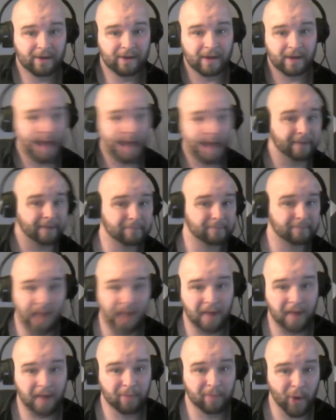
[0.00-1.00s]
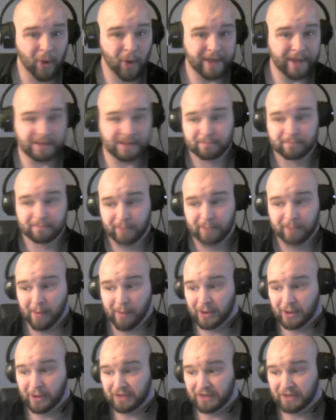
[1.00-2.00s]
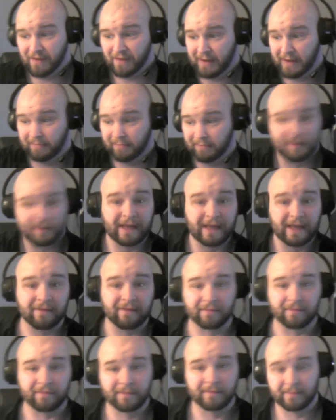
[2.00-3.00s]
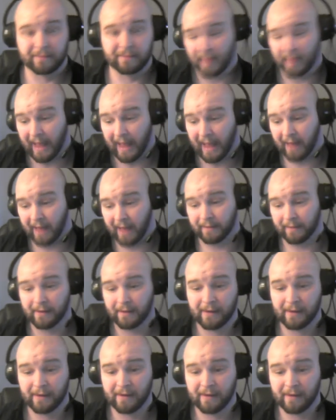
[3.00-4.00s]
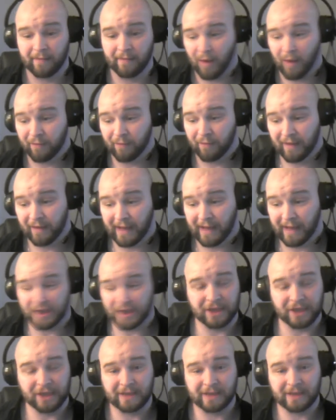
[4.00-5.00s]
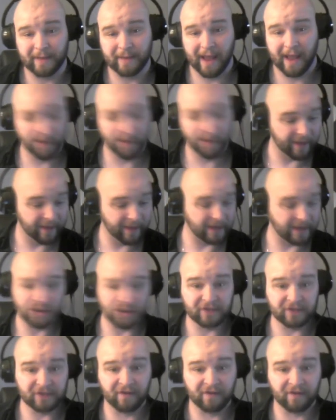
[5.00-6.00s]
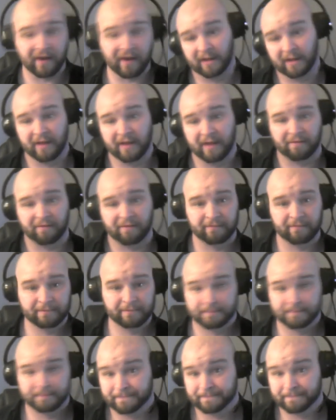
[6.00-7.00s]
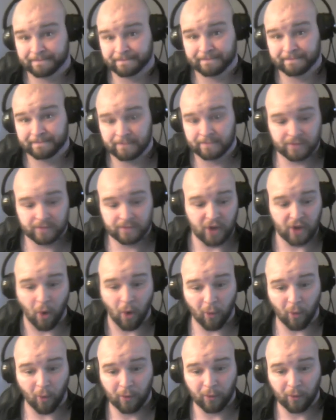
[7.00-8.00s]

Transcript: Again, not employees. People can just fucking leave. They can. They don't feel like shit's gonna be handled, they can just fucking leave. So,